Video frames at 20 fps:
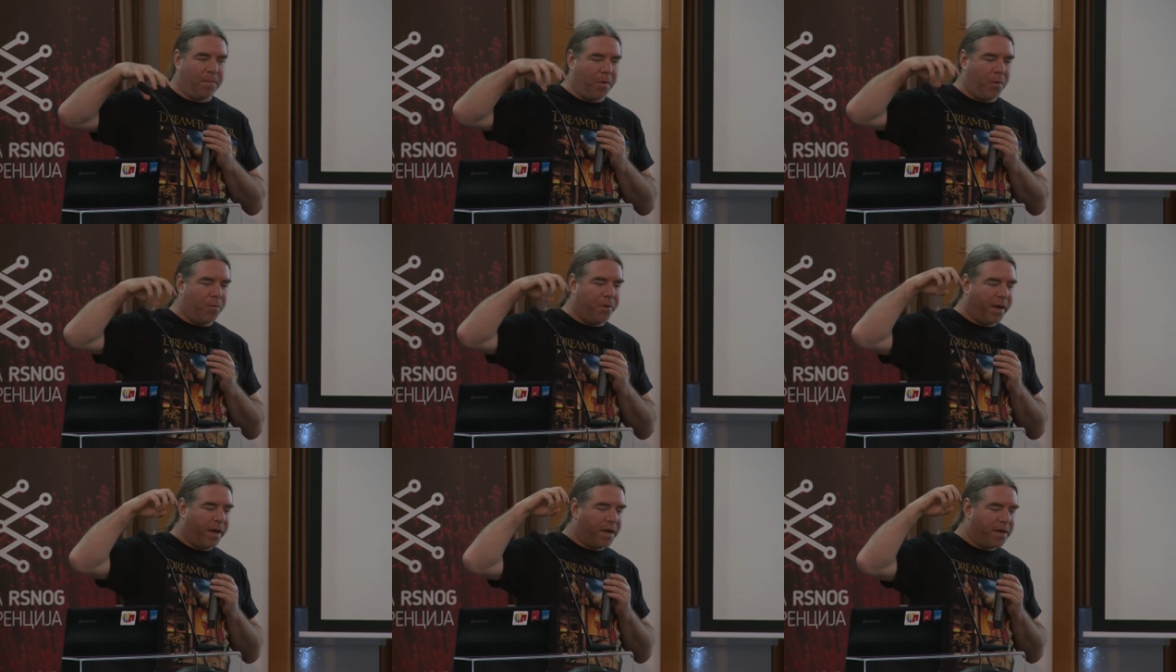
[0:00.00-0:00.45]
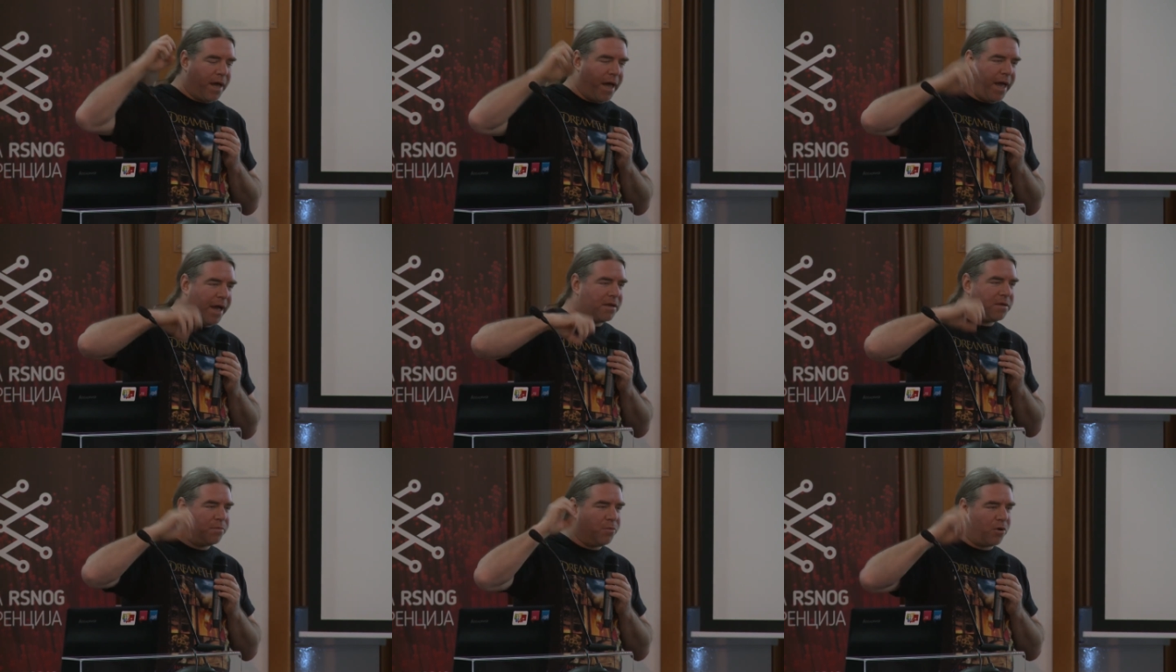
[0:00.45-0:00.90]
we can
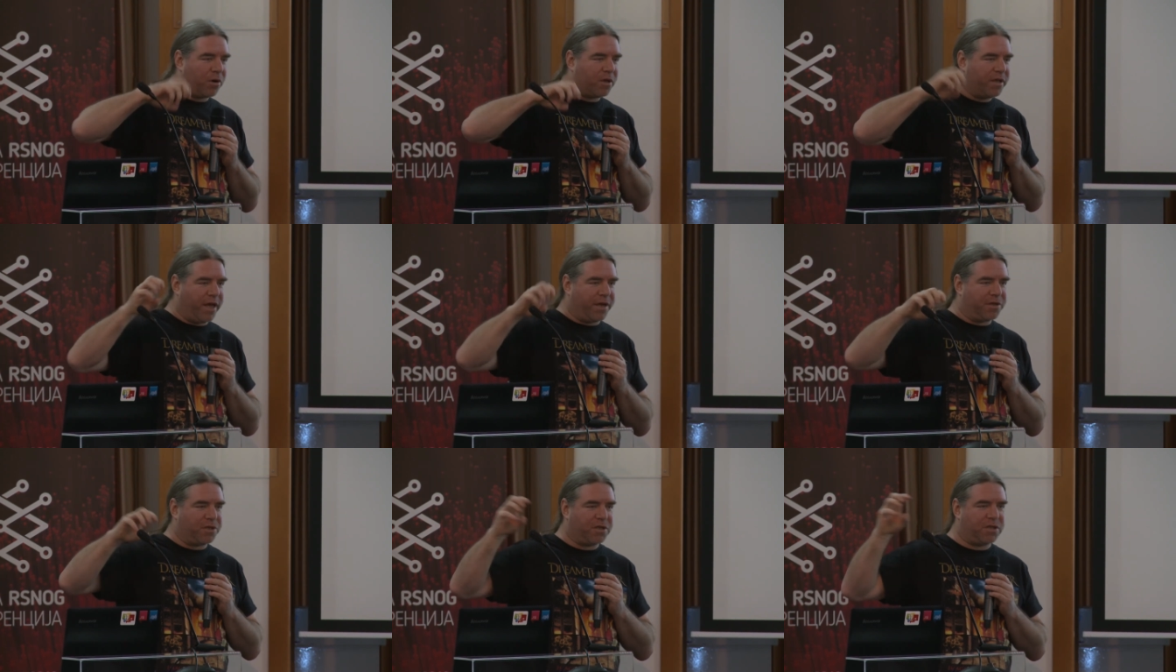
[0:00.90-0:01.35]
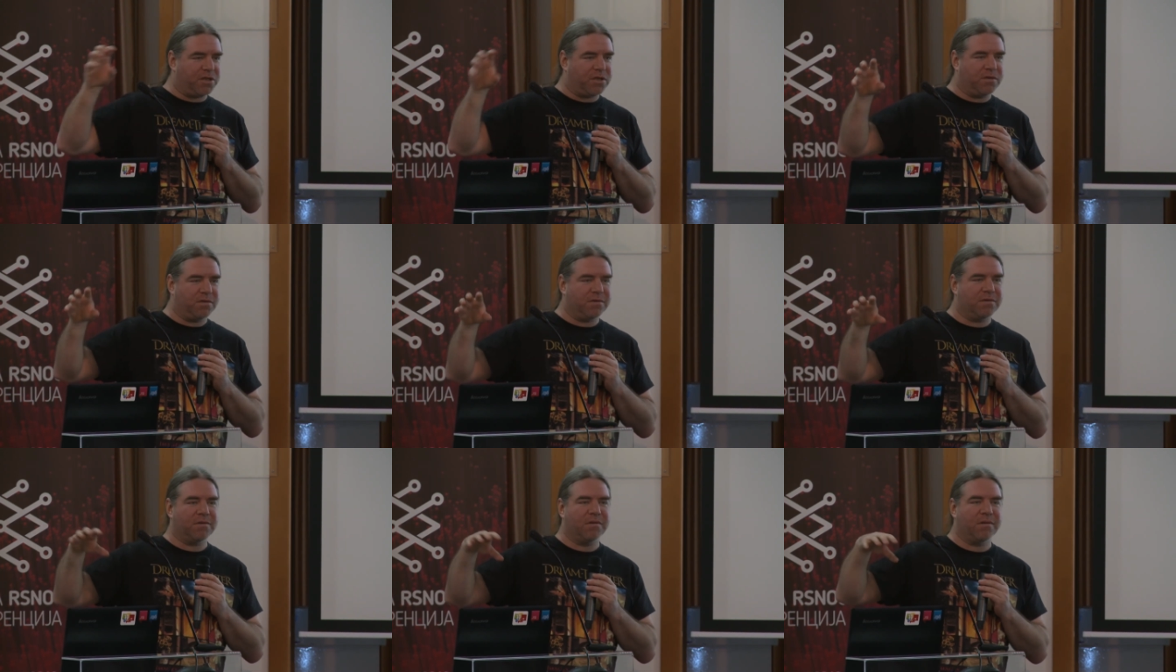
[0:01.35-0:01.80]
add more
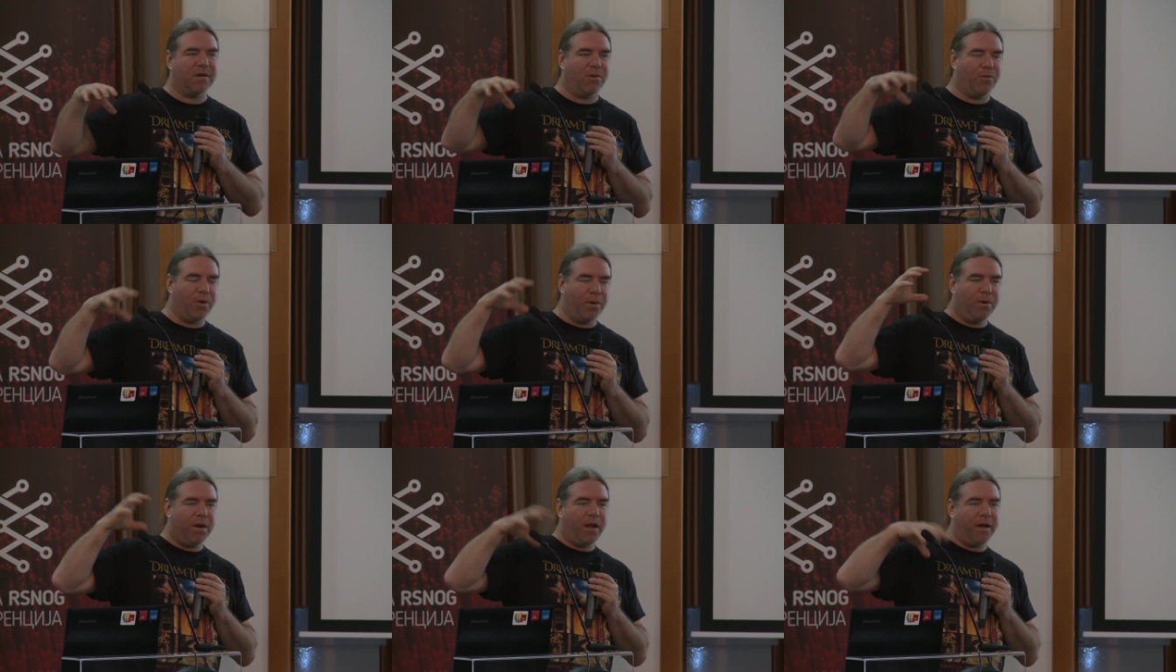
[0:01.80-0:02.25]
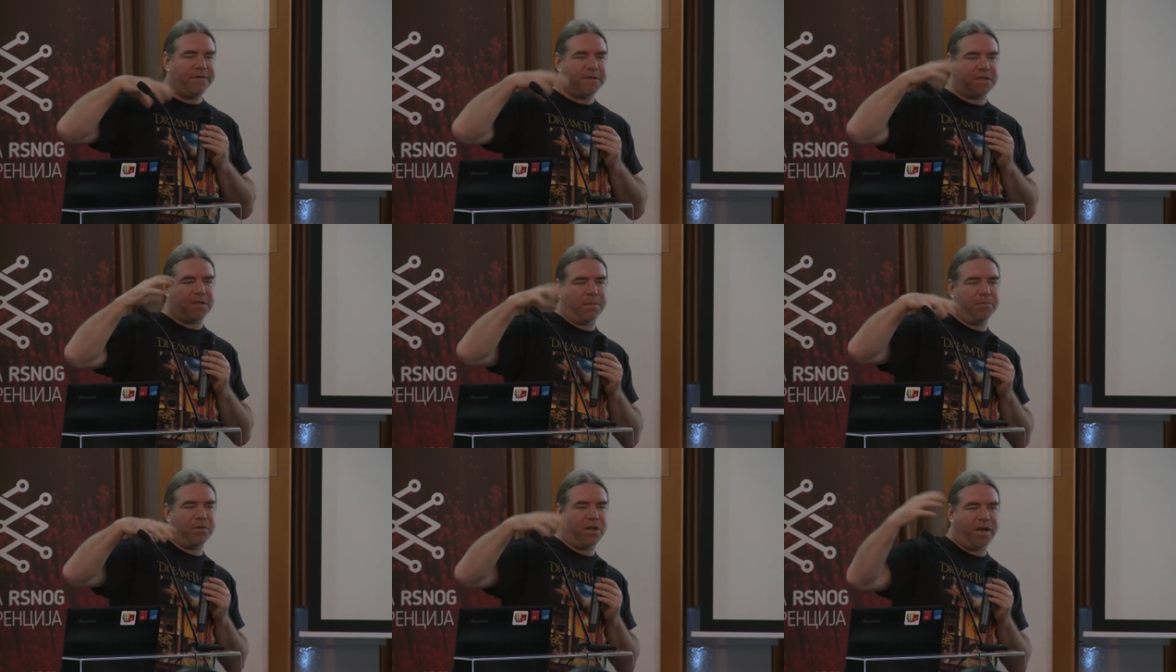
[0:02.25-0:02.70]
tests. We will have
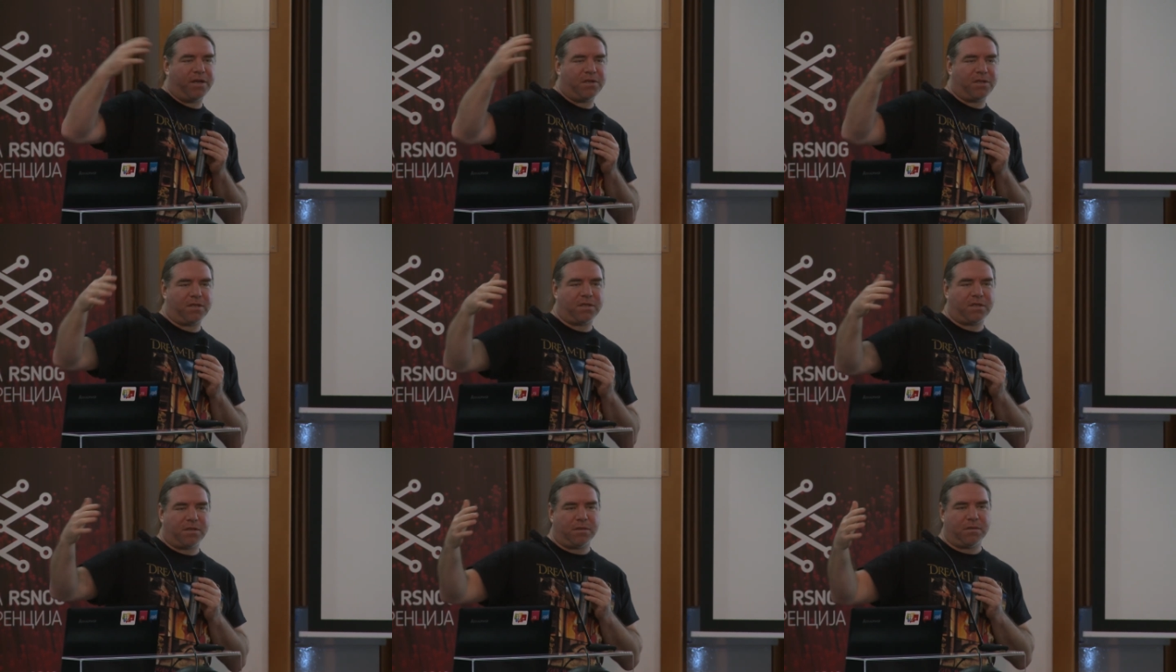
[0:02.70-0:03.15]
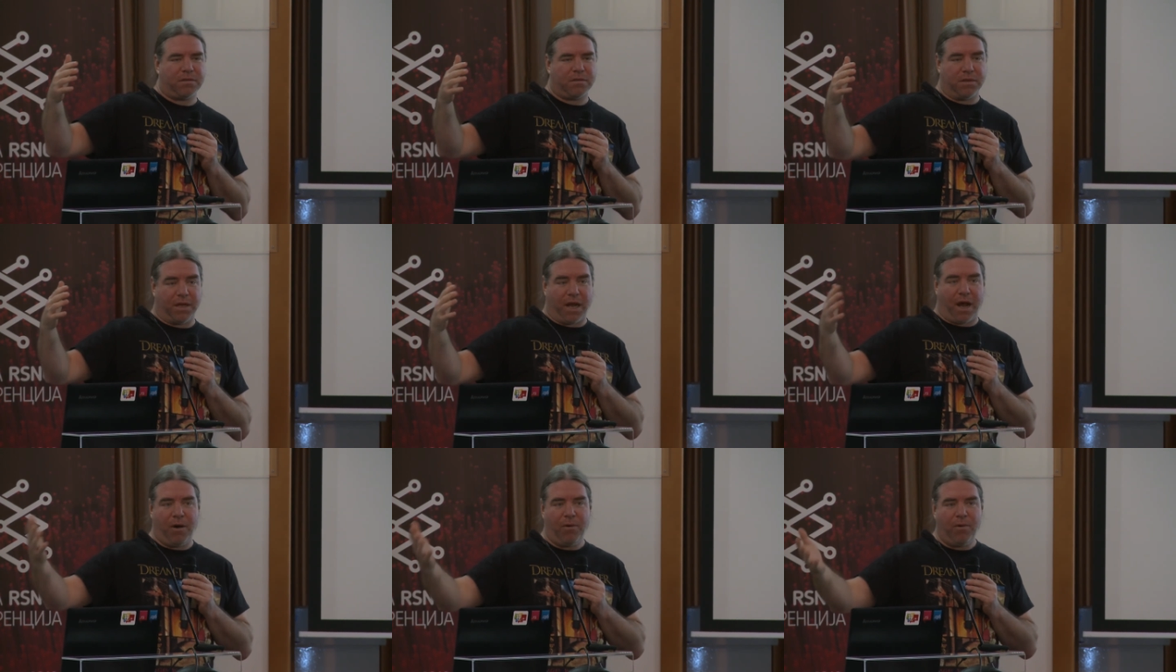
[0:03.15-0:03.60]
some tests
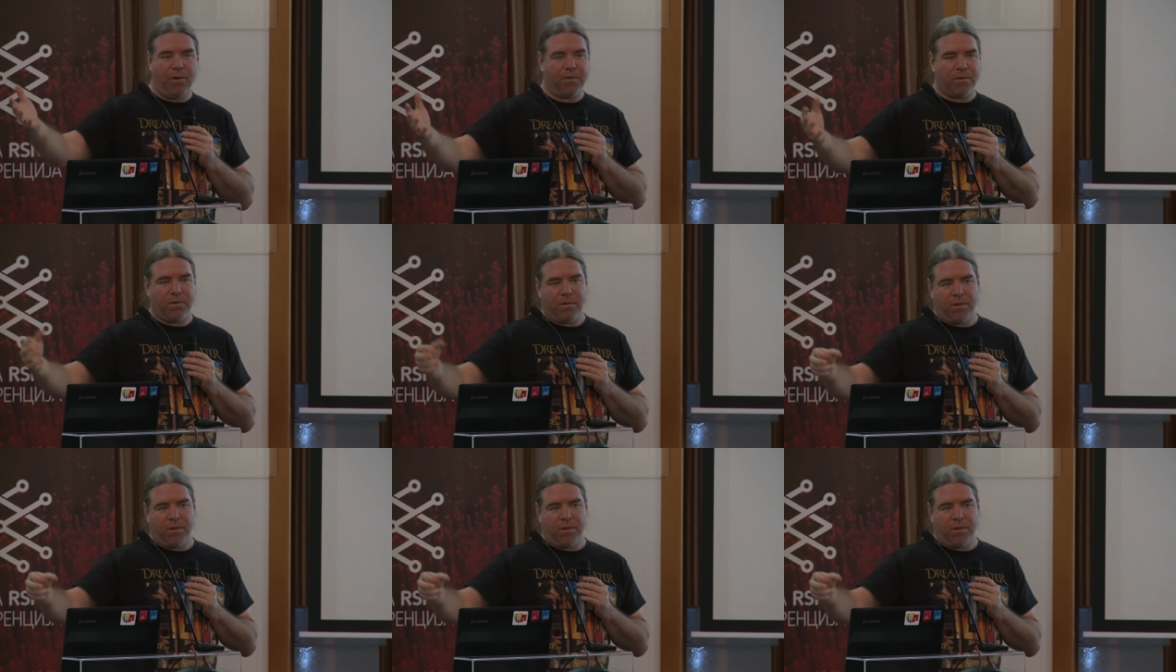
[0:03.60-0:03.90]
now,